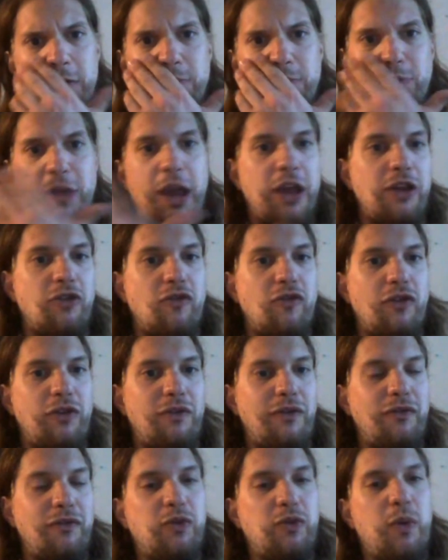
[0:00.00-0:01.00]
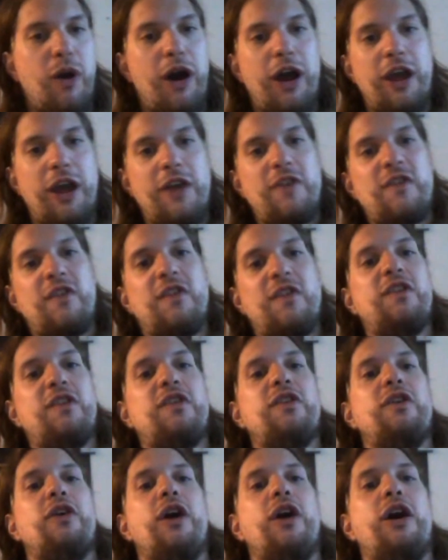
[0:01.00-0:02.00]
yeah, You Only Live Twice,
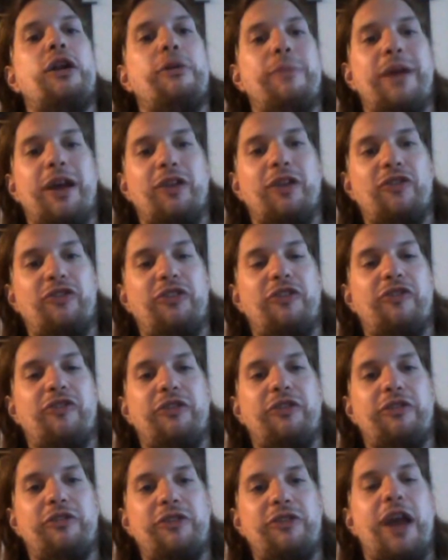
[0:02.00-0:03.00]
On Her Majesty's Secret.